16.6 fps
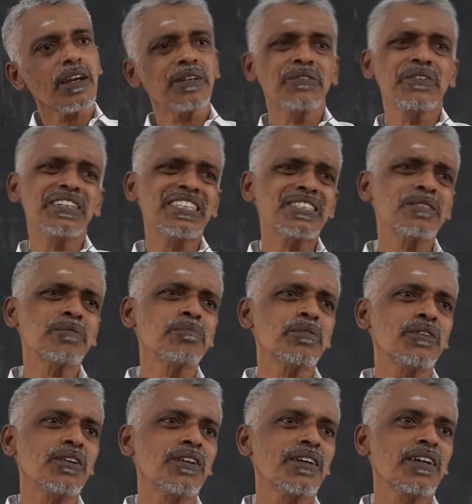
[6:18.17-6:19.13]
Very
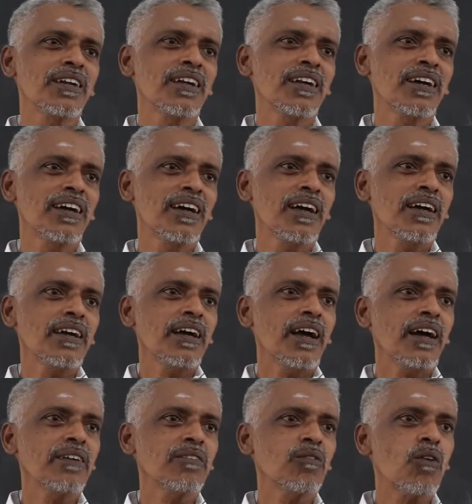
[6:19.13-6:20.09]
simple.
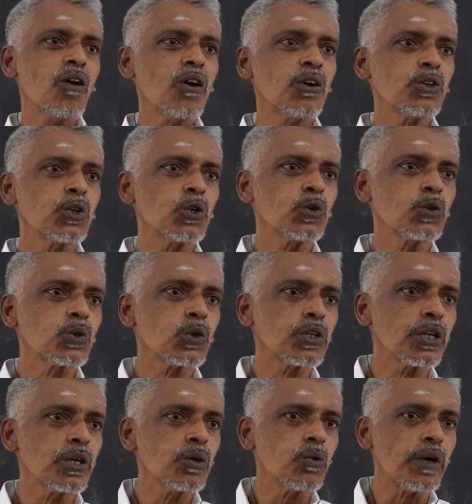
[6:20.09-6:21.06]
I want you to
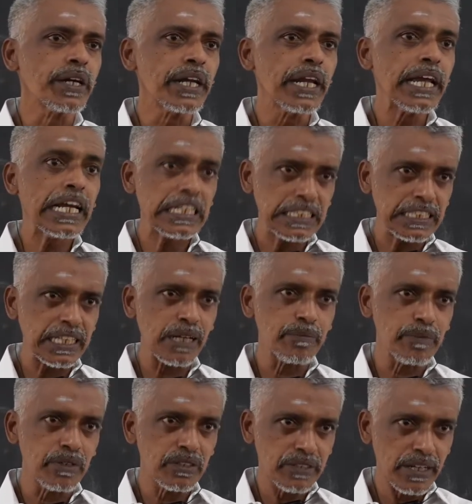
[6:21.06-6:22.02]
give one
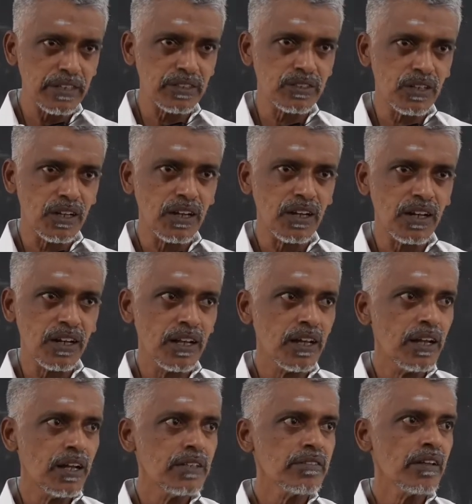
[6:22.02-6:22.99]
example, that's all.
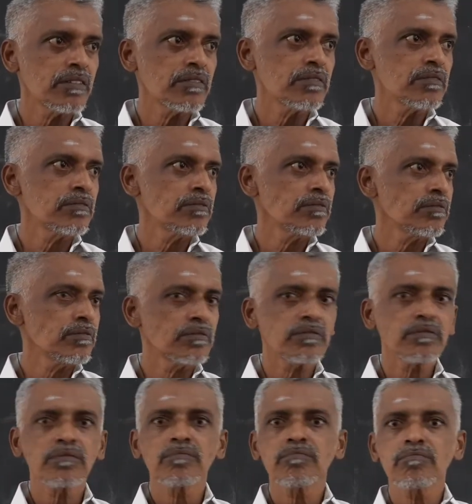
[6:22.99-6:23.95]

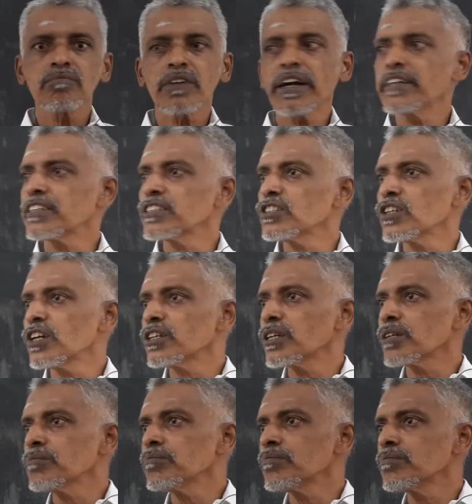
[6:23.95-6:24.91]
Hydrogen
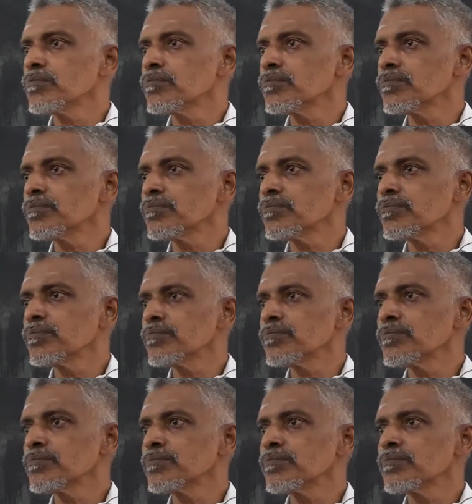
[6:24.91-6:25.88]
atom,
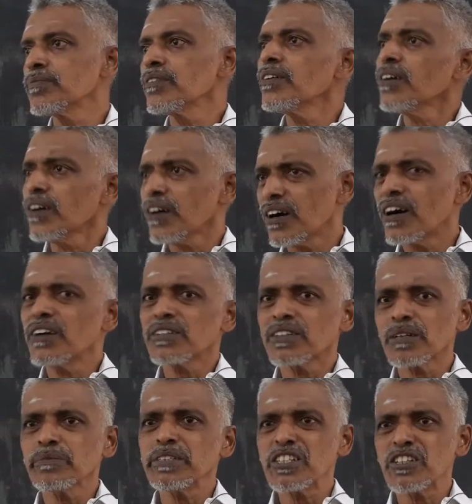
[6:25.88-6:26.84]

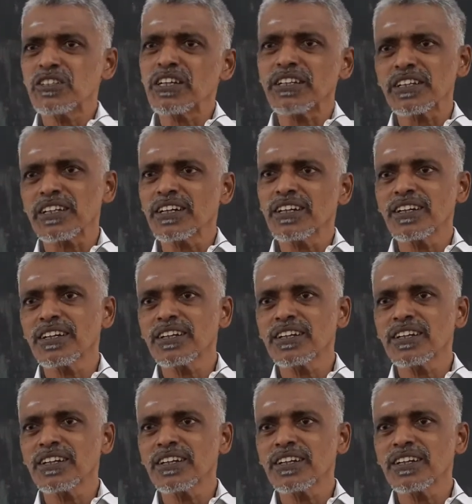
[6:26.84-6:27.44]
atom in general,